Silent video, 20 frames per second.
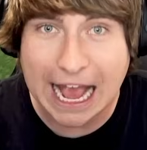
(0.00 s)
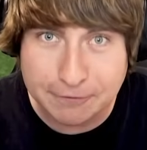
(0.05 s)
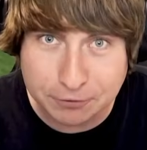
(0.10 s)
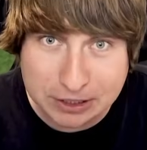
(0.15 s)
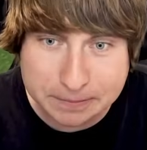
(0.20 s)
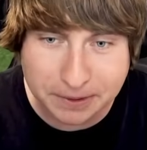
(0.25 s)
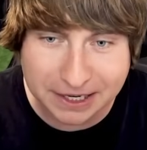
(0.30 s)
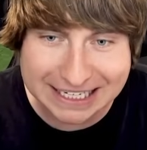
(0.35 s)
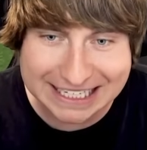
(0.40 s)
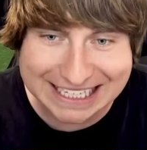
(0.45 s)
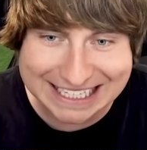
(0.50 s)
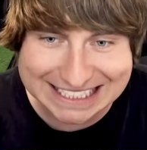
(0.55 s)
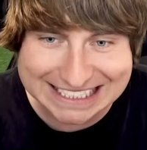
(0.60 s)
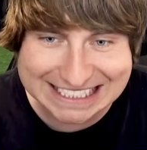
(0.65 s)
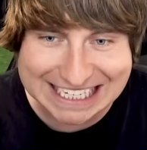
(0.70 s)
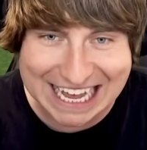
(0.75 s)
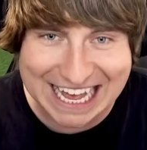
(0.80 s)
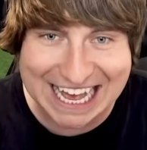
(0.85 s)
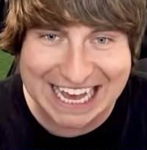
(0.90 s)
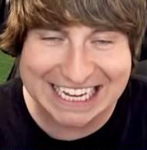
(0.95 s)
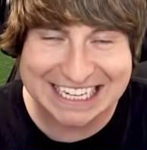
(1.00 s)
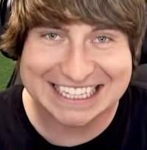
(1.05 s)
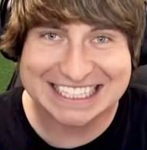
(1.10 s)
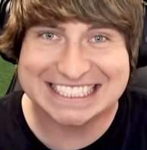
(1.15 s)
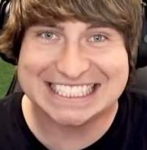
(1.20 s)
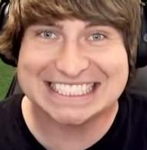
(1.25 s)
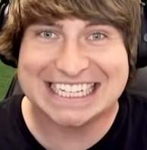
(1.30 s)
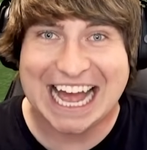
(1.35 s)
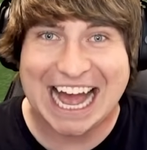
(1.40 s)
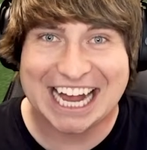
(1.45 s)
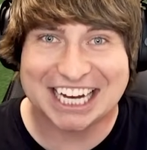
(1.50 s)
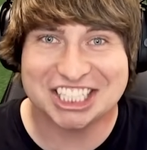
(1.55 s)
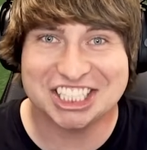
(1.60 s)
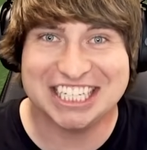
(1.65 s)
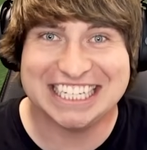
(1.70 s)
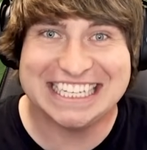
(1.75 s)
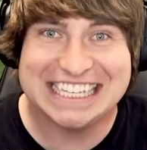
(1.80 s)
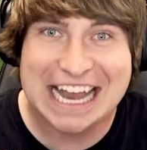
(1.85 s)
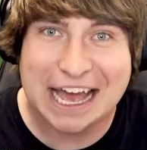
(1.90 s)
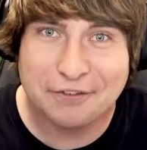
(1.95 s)
everybody is tied, this has
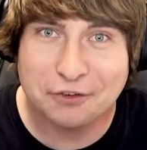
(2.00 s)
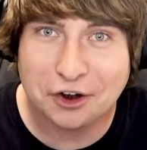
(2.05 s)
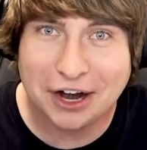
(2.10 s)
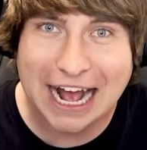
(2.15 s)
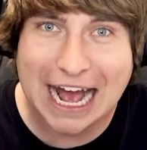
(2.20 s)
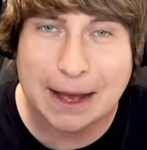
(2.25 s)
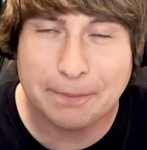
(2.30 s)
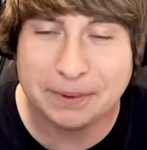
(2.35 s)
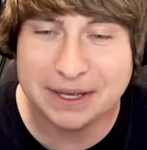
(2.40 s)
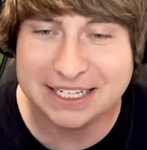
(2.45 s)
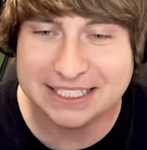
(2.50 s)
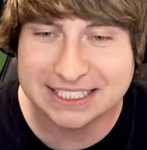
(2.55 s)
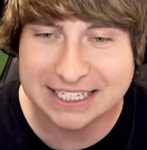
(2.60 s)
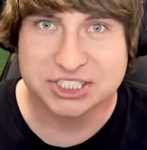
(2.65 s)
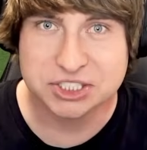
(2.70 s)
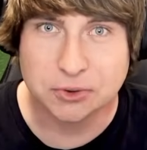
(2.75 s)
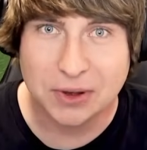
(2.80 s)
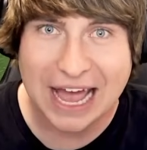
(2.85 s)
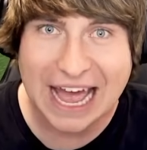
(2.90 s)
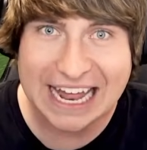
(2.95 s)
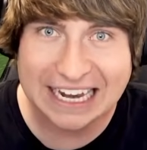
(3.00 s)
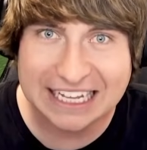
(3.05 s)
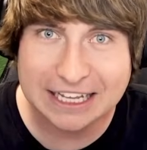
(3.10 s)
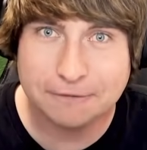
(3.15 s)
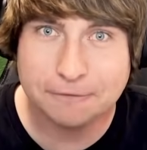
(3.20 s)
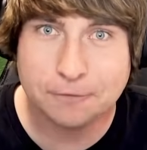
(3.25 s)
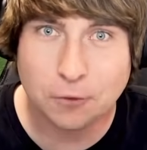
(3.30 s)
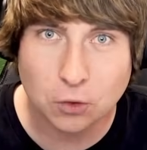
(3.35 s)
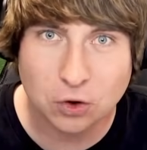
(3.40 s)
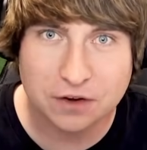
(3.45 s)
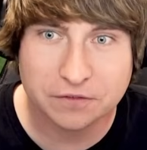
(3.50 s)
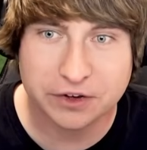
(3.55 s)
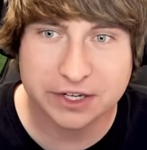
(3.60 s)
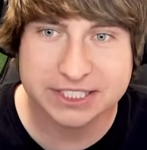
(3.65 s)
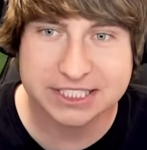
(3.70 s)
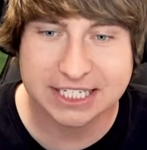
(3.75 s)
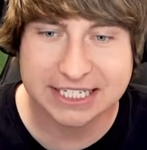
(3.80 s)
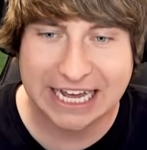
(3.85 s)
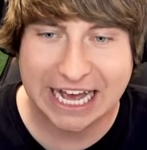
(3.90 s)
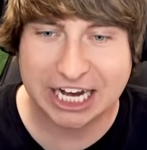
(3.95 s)
actually never happened, so any four of
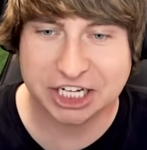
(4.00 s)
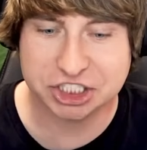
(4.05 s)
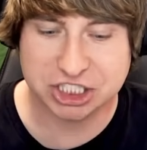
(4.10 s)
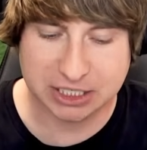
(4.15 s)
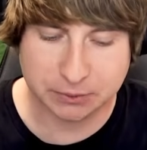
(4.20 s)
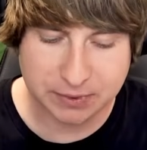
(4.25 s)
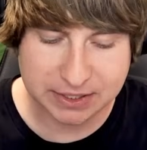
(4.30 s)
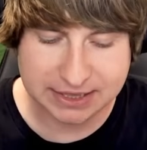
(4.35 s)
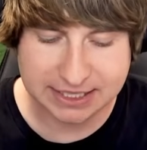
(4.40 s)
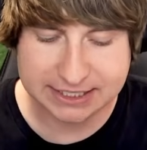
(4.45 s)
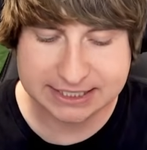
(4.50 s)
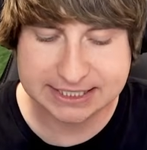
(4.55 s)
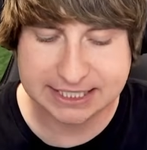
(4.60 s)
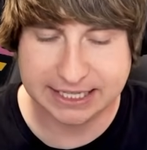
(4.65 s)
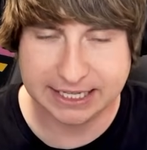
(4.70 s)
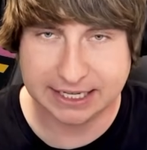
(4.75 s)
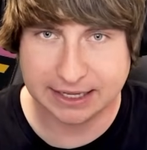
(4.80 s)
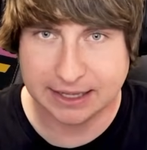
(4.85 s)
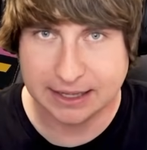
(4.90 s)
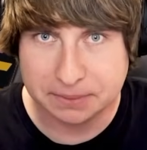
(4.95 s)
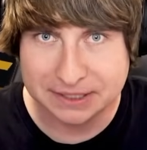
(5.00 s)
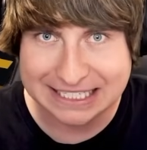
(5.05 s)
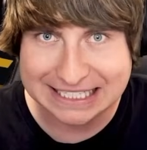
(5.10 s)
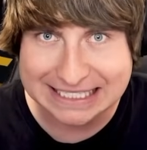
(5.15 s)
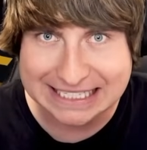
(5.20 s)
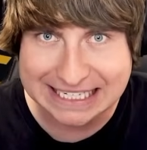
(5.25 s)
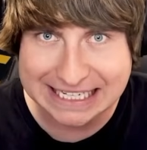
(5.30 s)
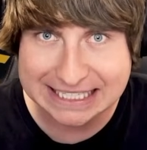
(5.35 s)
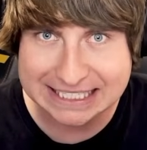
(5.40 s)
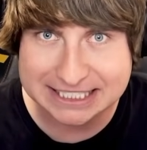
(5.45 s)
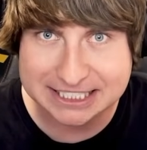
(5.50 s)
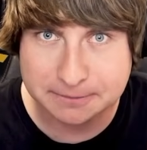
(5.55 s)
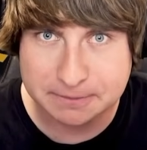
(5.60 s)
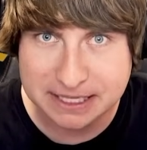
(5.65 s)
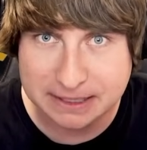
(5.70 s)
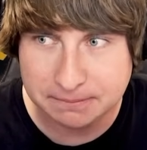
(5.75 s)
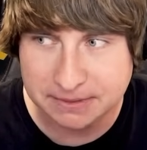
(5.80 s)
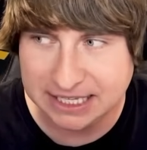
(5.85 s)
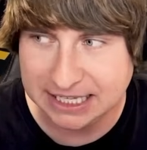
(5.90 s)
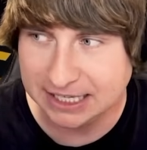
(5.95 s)
us could actually win this thing, but it needs to
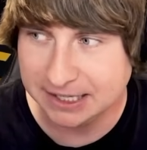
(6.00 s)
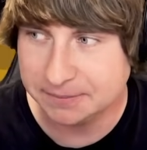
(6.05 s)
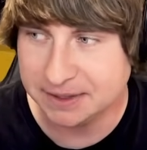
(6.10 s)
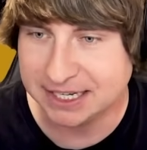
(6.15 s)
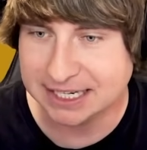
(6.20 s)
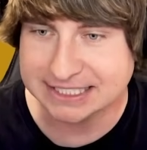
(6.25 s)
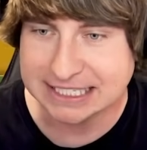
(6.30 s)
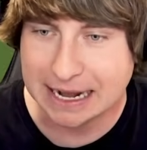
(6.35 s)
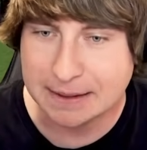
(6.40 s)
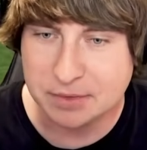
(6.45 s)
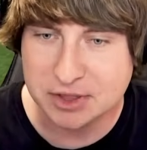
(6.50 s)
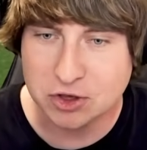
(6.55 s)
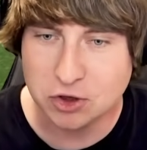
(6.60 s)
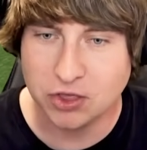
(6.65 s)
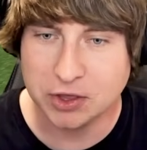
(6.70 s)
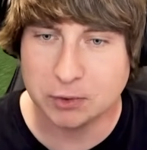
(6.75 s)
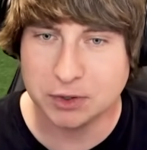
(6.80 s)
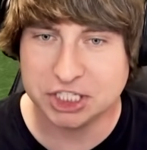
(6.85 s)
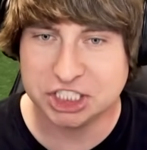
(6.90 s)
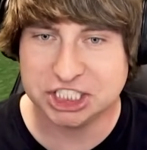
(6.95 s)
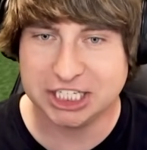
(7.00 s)
be me because I'm the only one